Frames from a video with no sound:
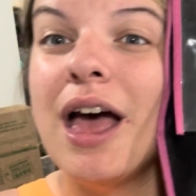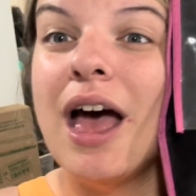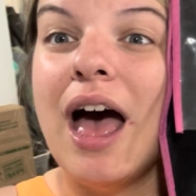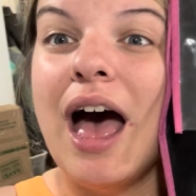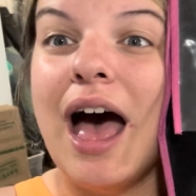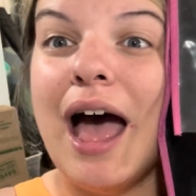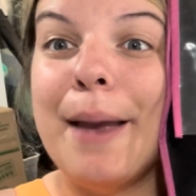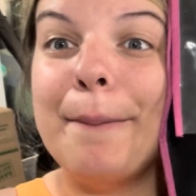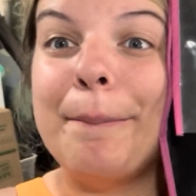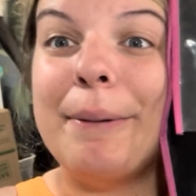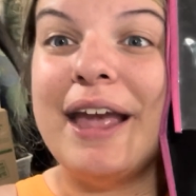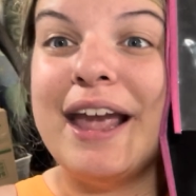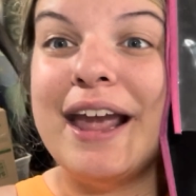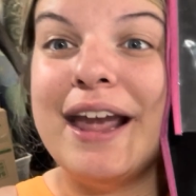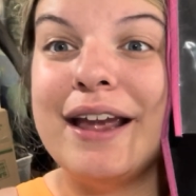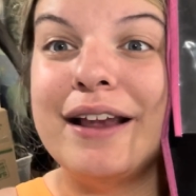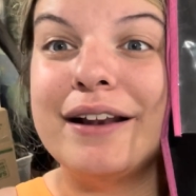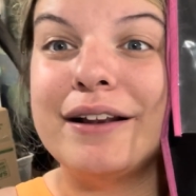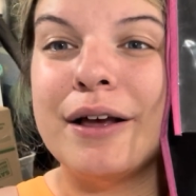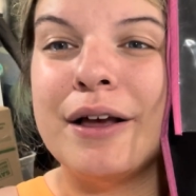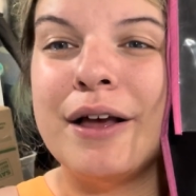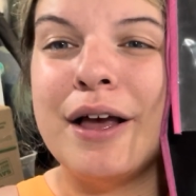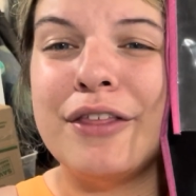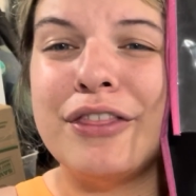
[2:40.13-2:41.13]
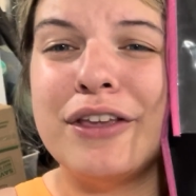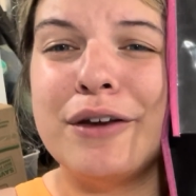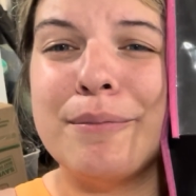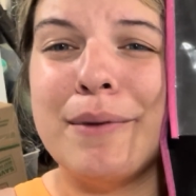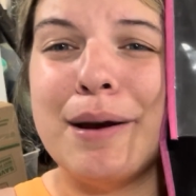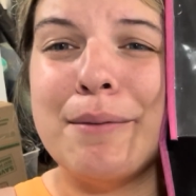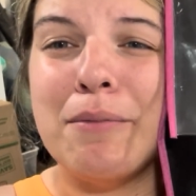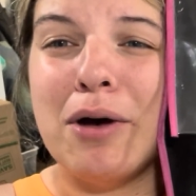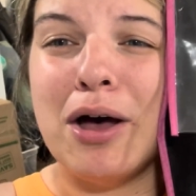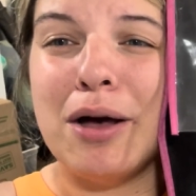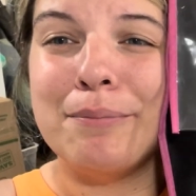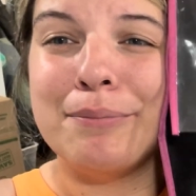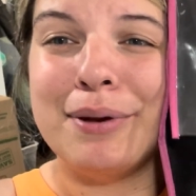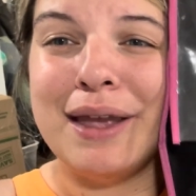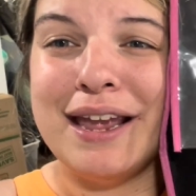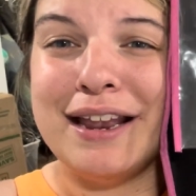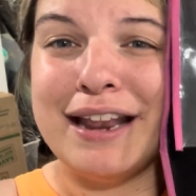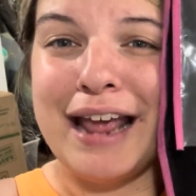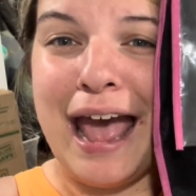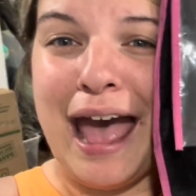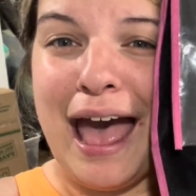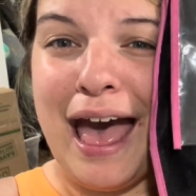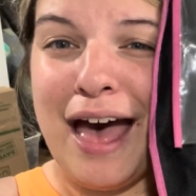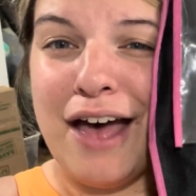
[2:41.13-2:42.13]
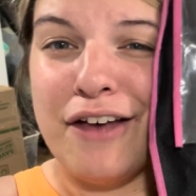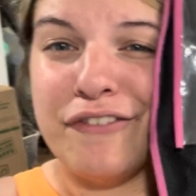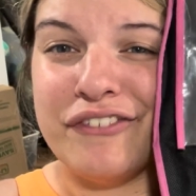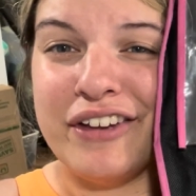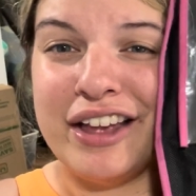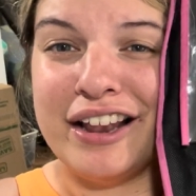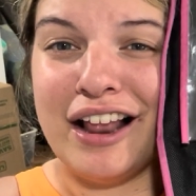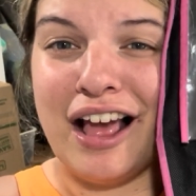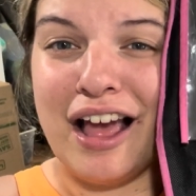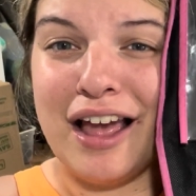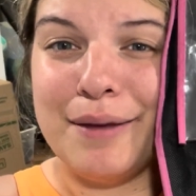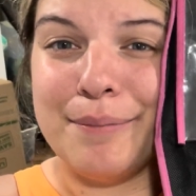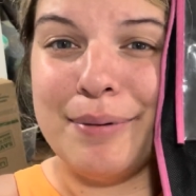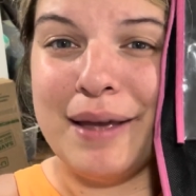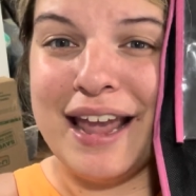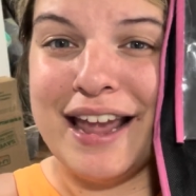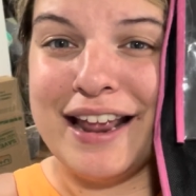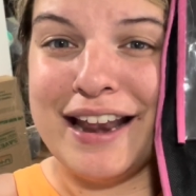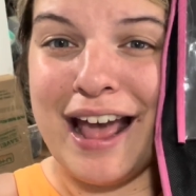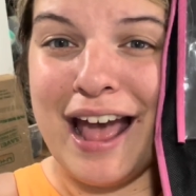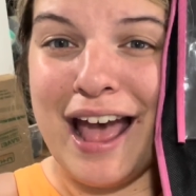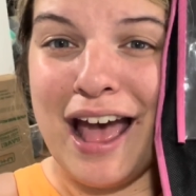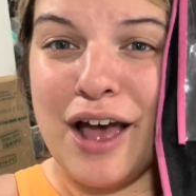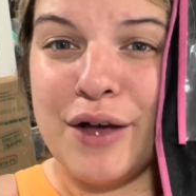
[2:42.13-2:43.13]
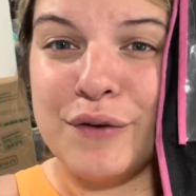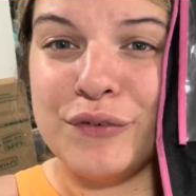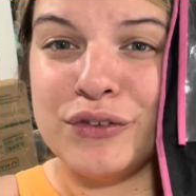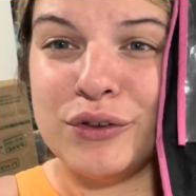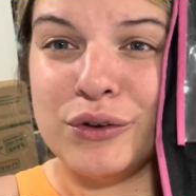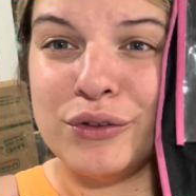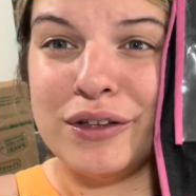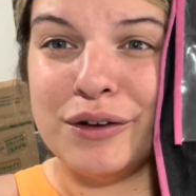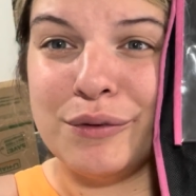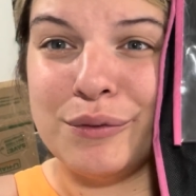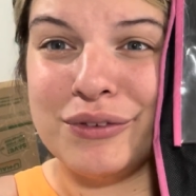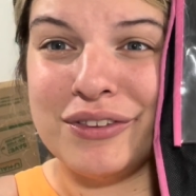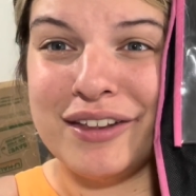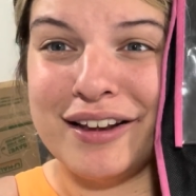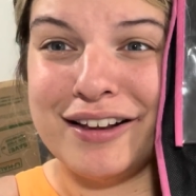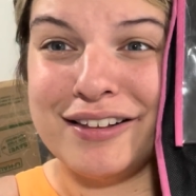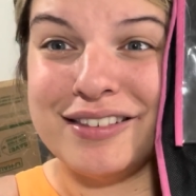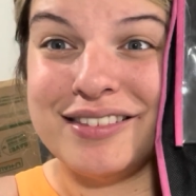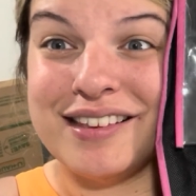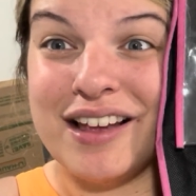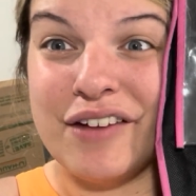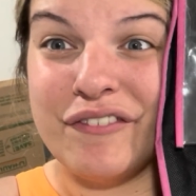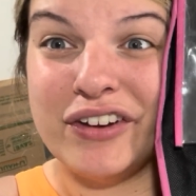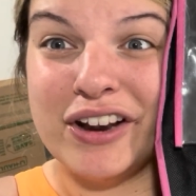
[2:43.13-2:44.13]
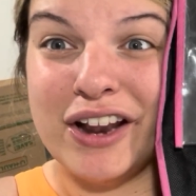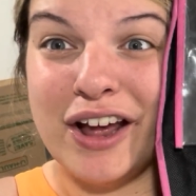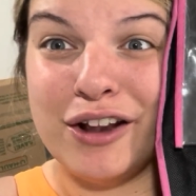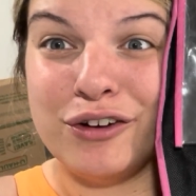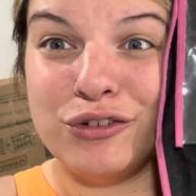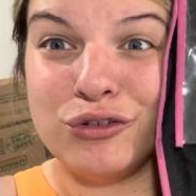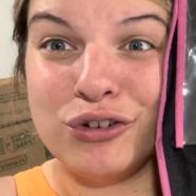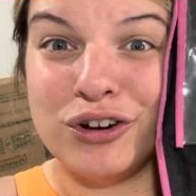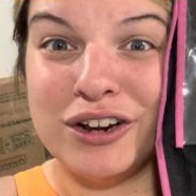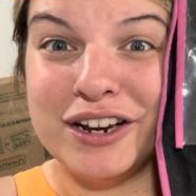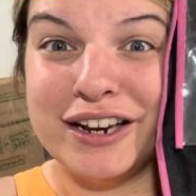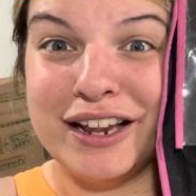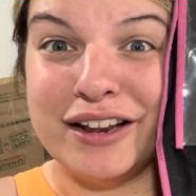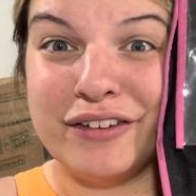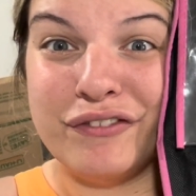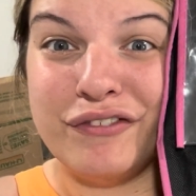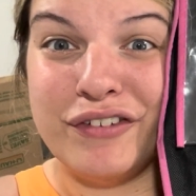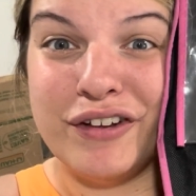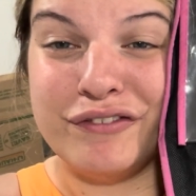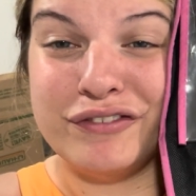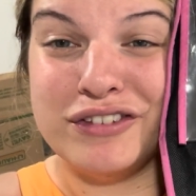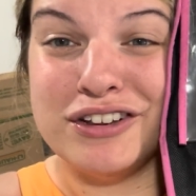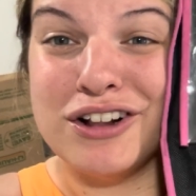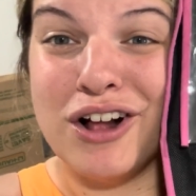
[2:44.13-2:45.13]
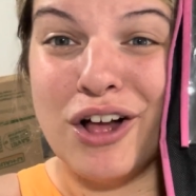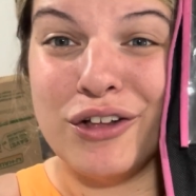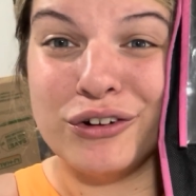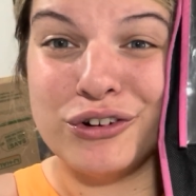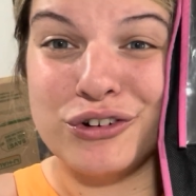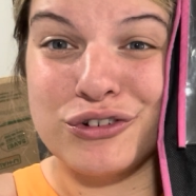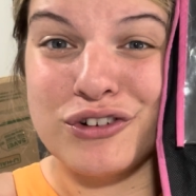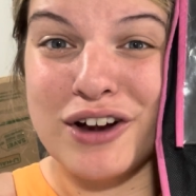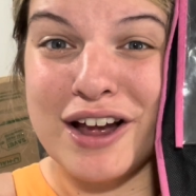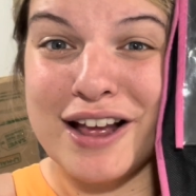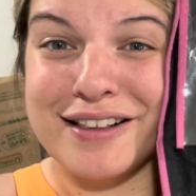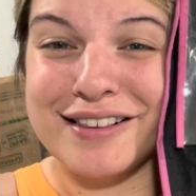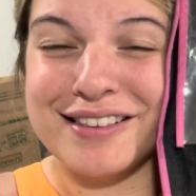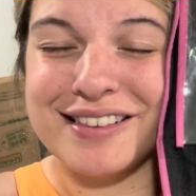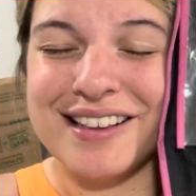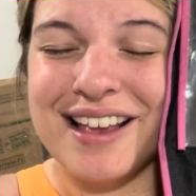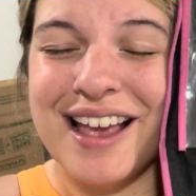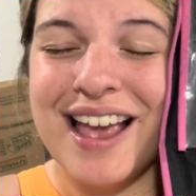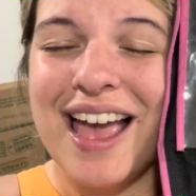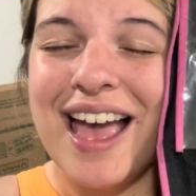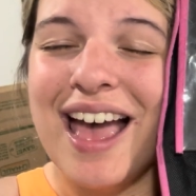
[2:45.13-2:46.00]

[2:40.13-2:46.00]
I think my mom paid half and I paid half, so it was like a $750 dress.